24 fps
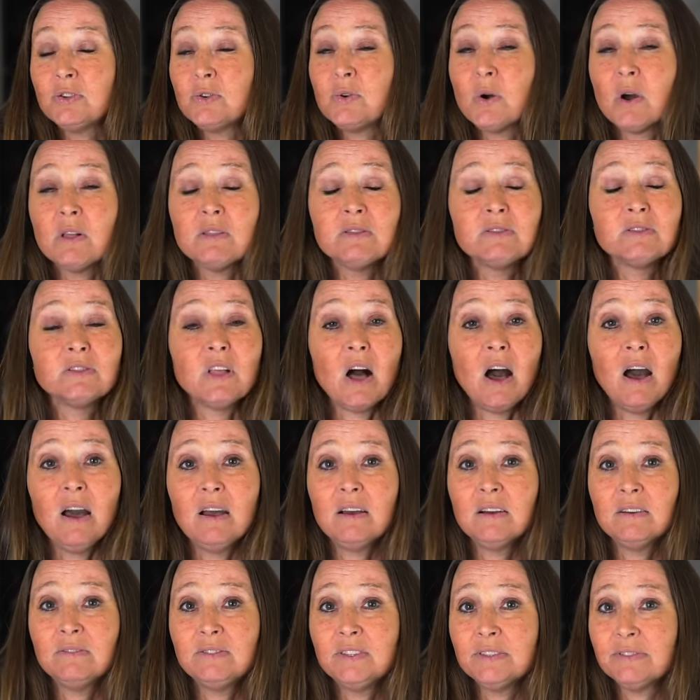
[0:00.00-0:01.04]
to a
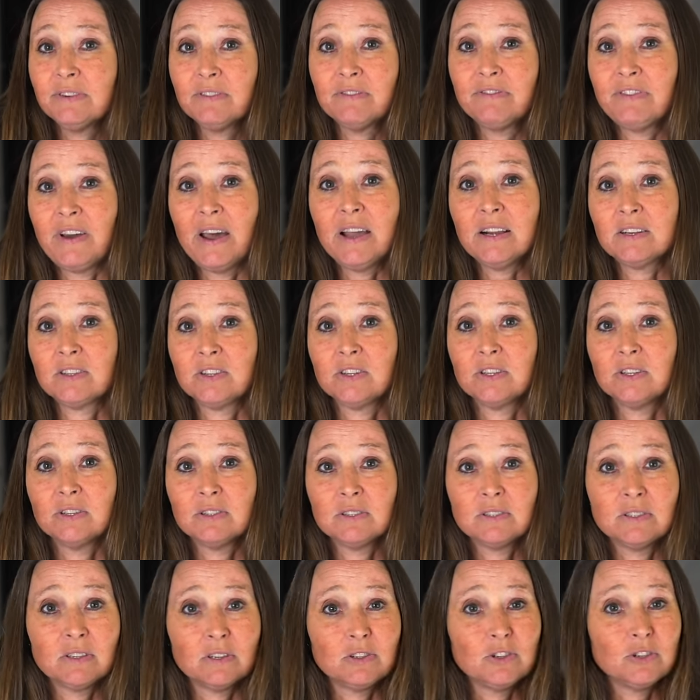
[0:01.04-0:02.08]
lot of different
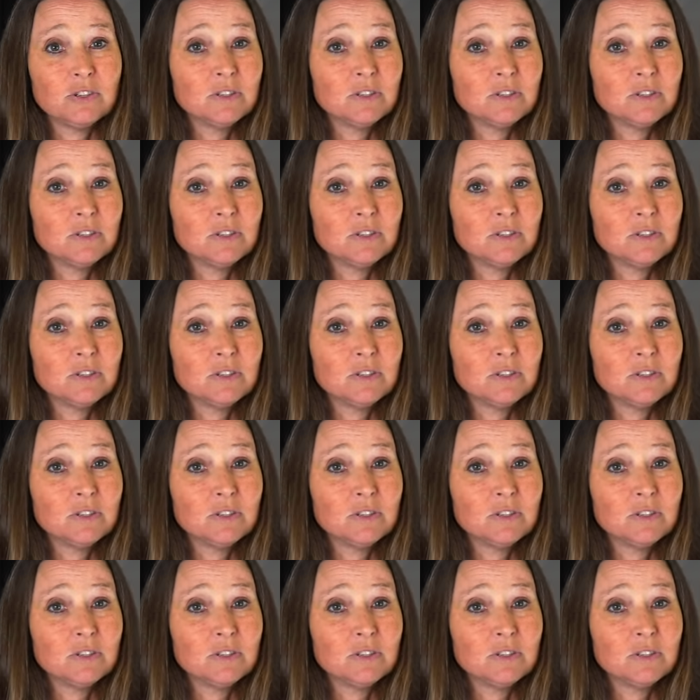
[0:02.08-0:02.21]
factors, such